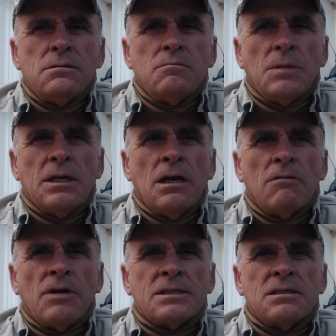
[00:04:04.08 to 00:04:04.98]
Many
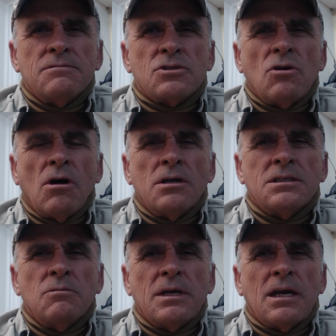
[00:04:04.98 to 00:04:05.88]
of us have scars
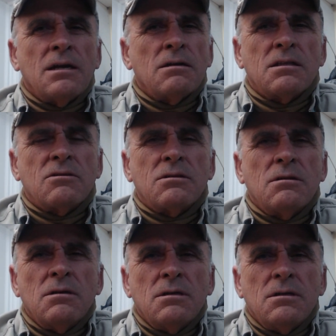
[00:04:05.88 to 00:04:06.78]
that we cannot
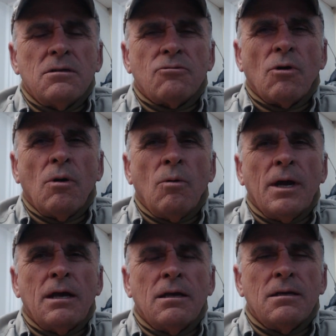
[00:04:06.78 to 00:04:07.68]
throw away.